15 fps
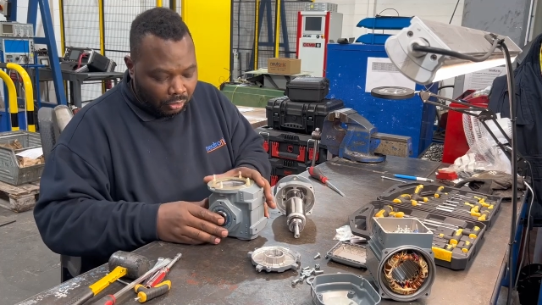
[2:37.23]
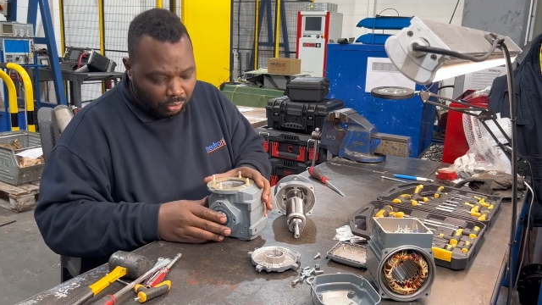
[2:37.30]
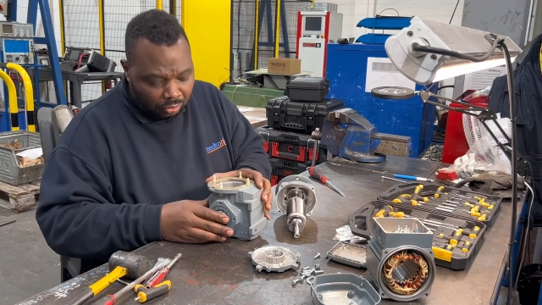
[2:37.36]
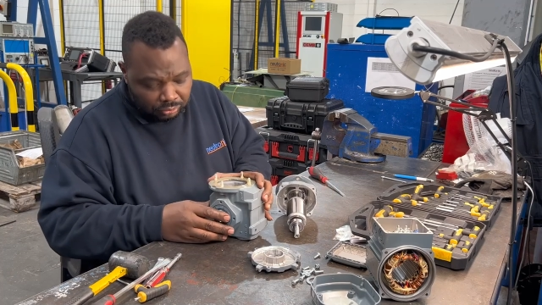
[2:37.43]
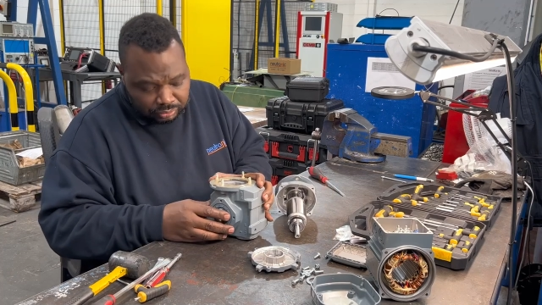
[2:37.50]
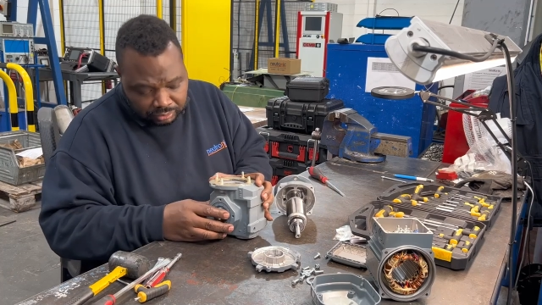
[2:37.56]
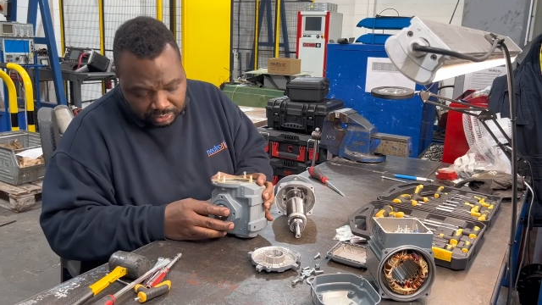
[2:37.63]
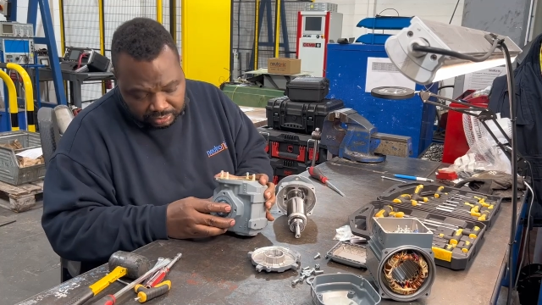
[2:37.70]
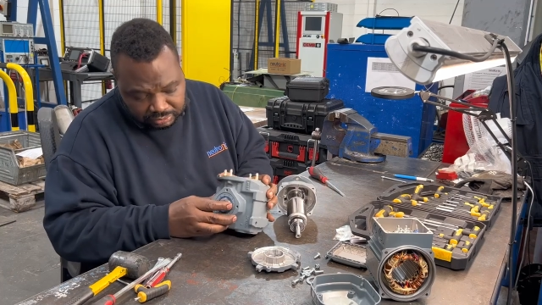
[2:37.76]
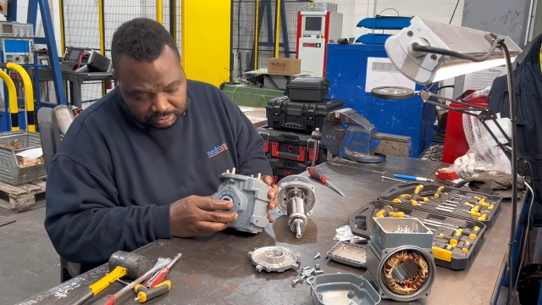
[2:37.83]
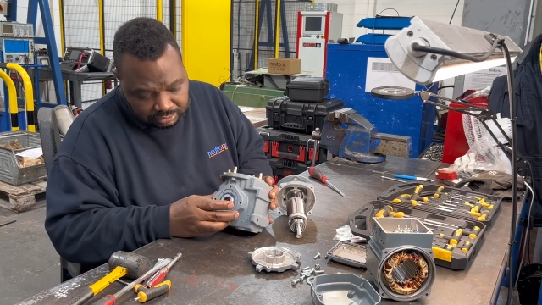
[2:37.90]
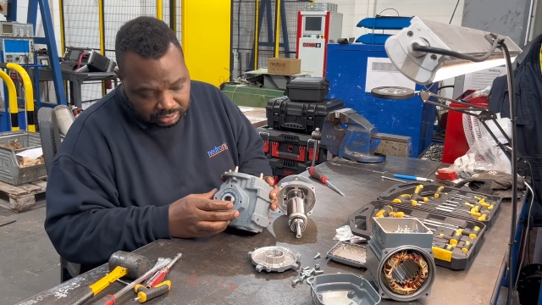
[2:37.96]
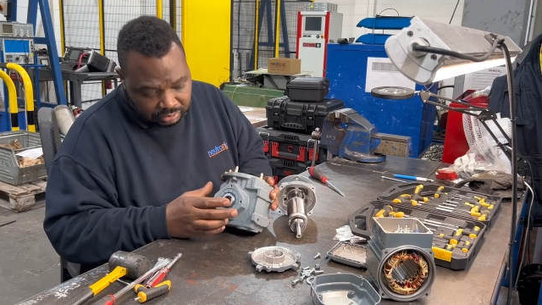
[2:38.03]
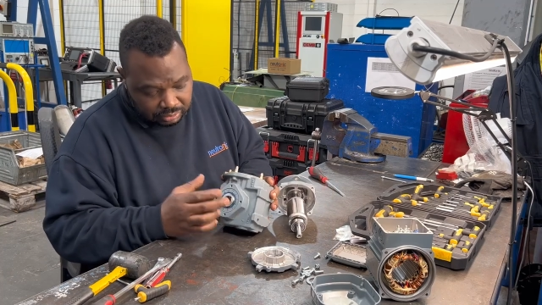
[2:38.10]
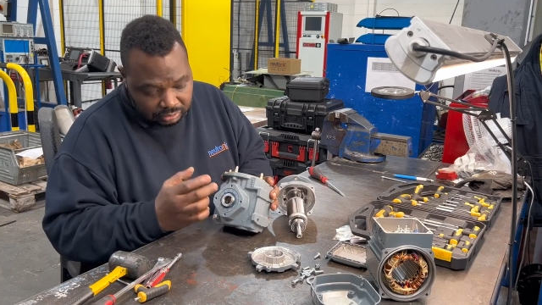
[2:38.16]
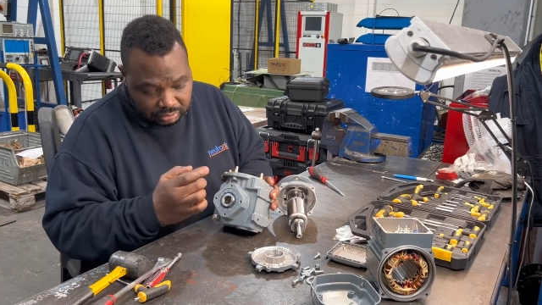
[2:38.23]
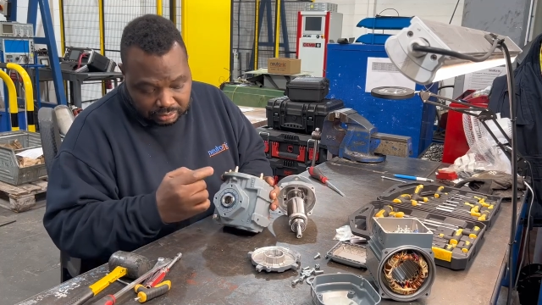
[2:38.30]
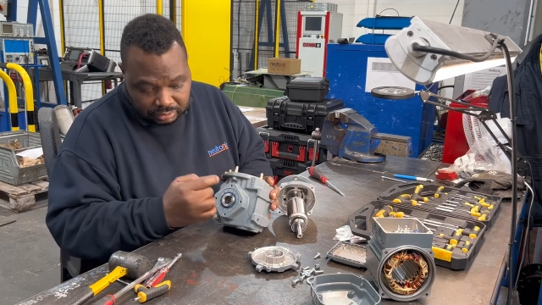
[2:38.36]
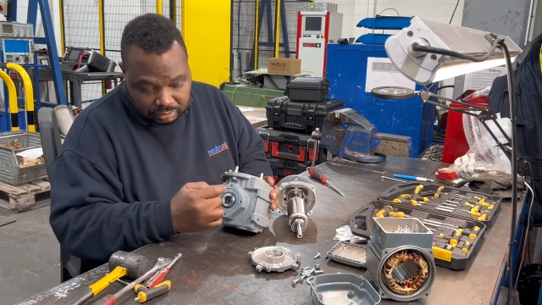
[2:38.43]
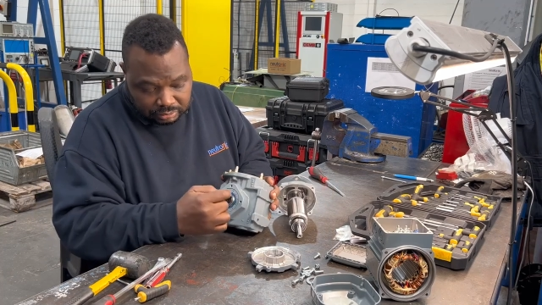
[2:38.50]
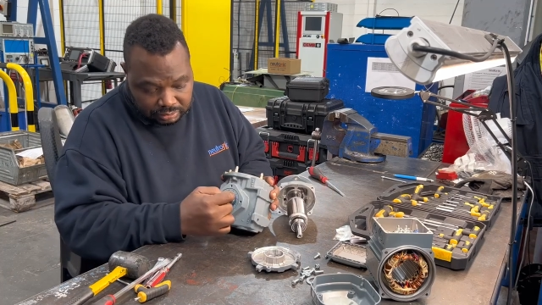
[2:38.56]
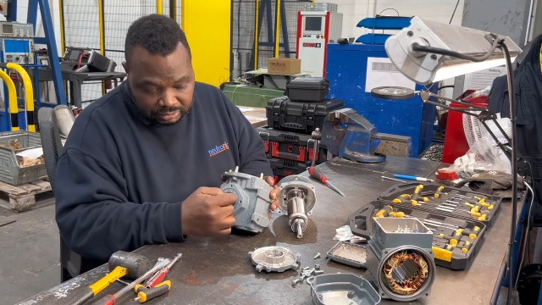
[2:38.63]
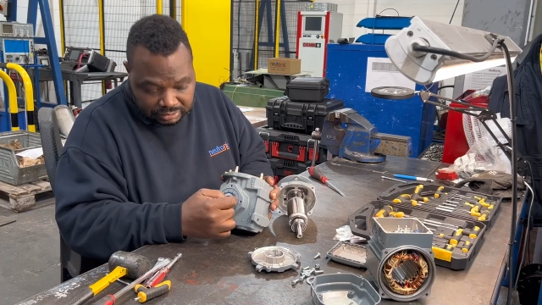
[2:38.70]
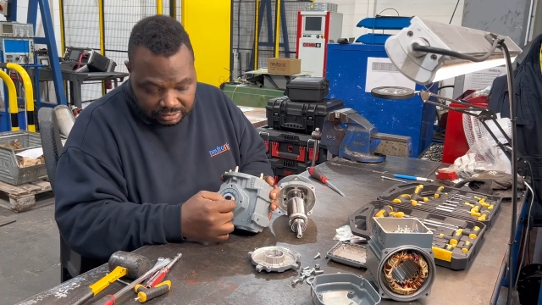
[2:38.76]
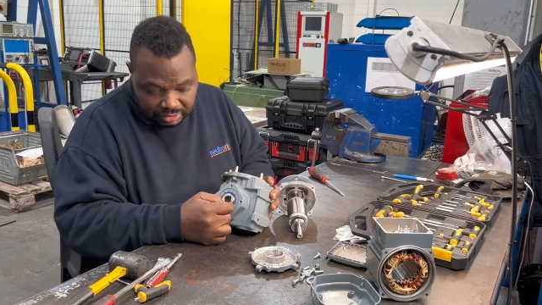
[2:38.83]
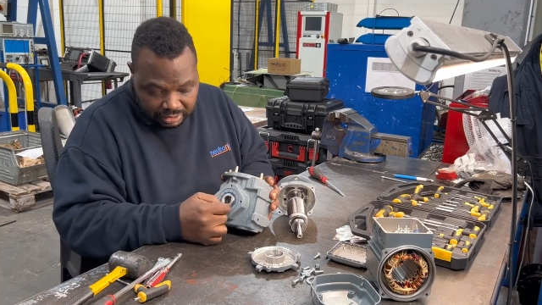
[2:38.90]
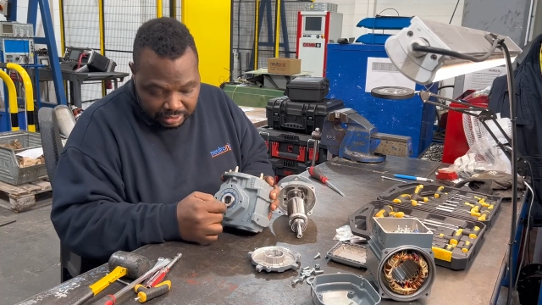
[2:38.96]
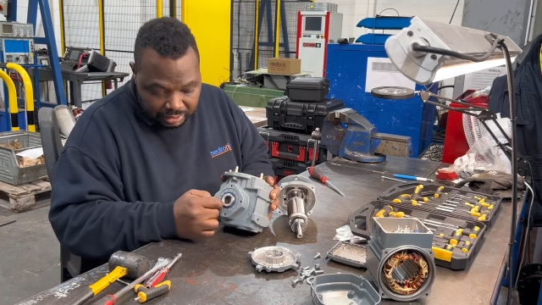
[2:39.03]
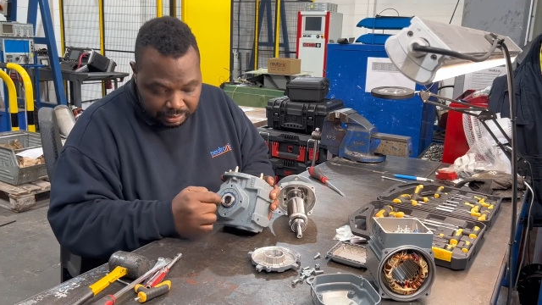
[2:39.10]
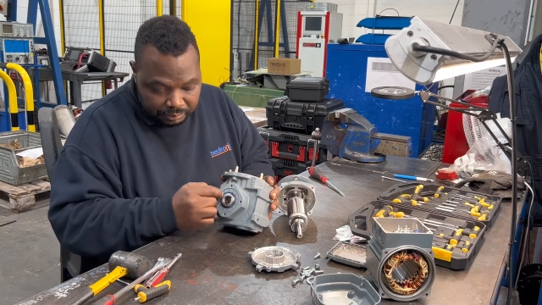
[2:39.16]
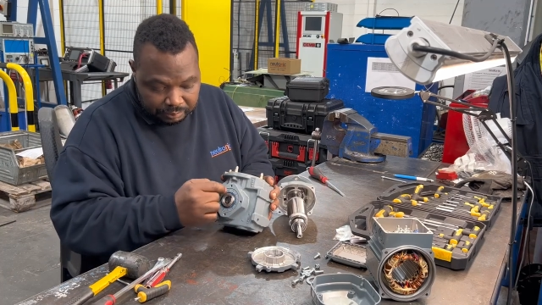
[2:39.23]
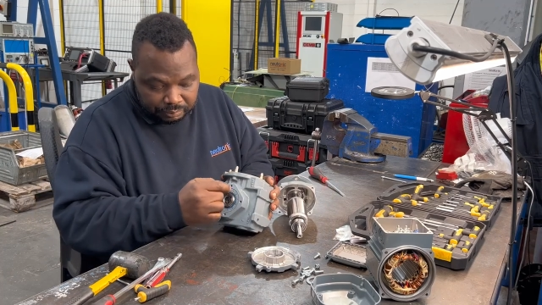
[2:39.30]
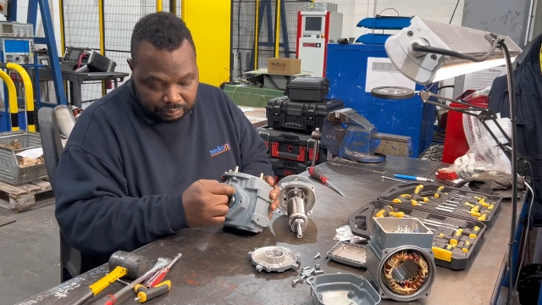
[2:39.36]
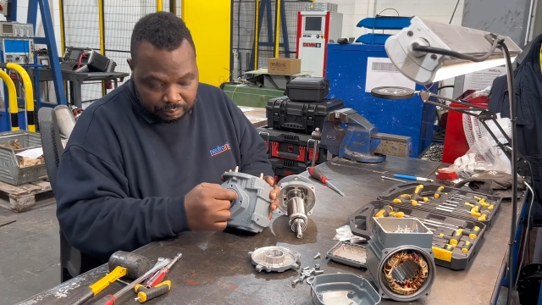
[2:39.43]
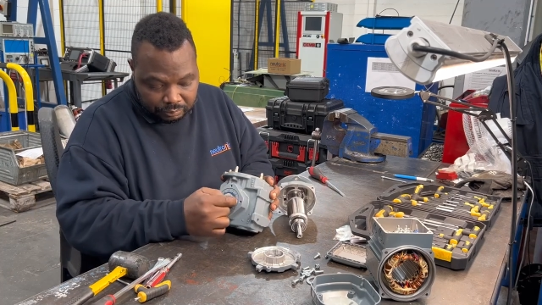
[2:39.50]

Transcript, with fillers: on this the same